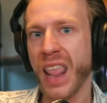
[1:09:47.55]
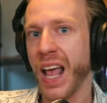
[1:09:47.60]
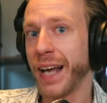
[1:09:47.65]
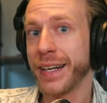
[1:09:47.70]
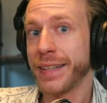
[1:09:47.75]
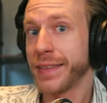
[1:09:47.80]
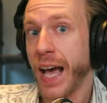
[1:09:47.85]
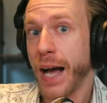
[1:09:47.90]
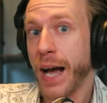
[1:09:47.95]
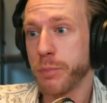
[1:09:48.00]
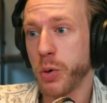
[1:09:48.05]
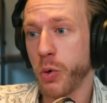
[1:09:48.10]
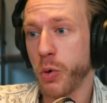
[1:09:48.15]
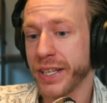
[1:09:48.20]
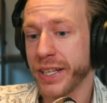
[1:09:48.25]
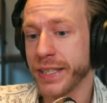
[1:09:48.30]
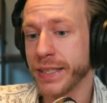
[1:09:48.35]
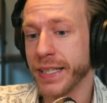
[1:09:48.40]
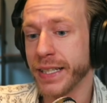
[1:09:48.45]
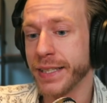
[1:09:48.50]
And at that
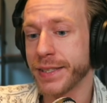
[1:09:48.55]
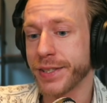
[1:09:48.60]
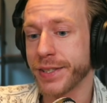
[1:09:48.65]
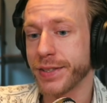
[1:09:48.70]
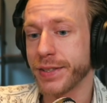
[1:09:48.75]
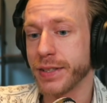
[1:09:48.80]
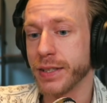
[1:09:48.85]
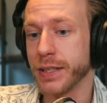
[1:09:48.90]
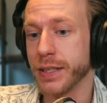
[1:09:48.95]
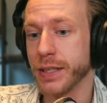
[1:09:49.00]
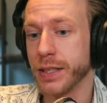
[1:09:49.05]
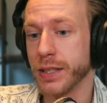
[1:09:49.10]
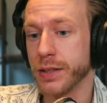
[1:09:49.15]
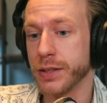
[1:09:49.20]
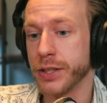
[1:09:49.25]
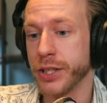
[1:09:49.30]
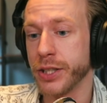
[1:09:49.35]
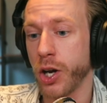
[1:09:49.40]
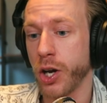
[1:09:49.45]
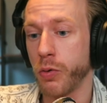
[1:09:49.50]
point, it's,
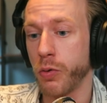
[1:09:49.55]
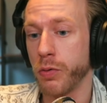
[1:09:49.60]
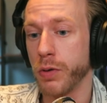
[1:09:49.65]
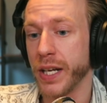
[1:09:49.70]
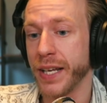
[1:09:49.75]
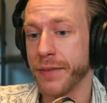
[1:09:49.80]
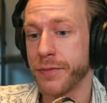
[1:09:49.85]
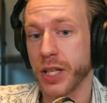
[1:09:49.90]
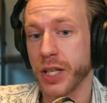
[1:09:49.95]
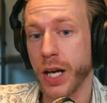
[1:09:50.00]
if